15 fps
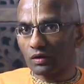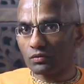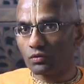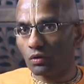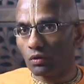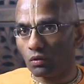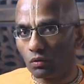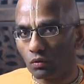
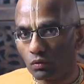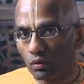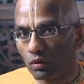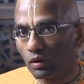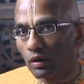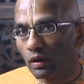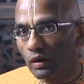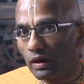So
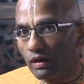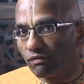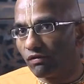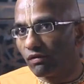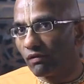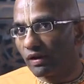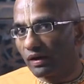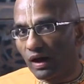
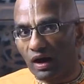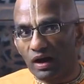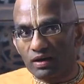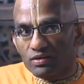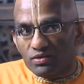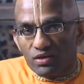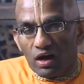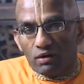if we were
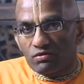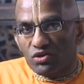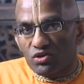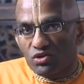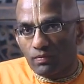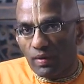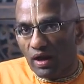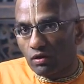asked, are we
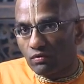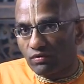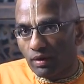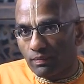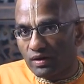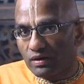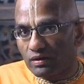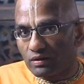just a bag of
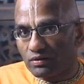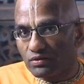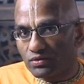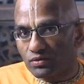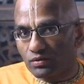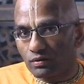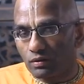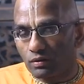
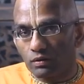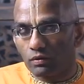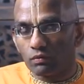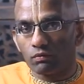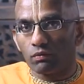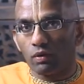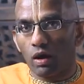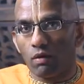chemicals?
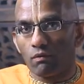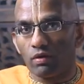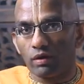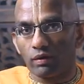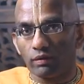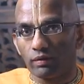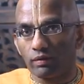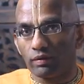
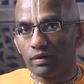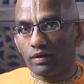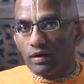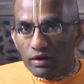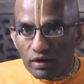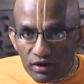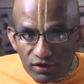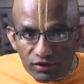Our
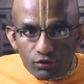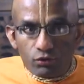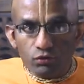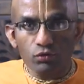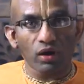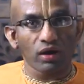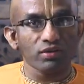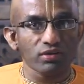
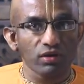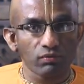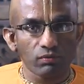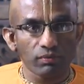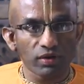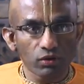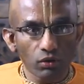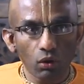intuitive answer
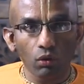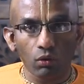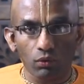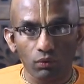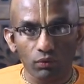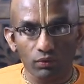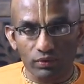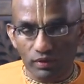would be no.
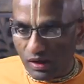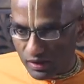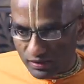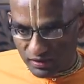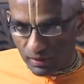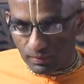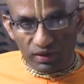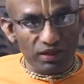
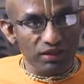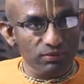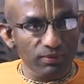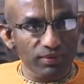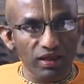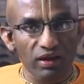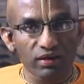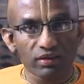Yes, chemicals
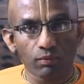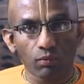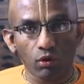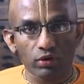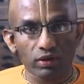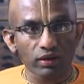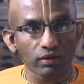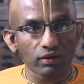may be there in the
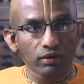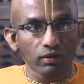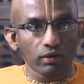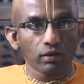body.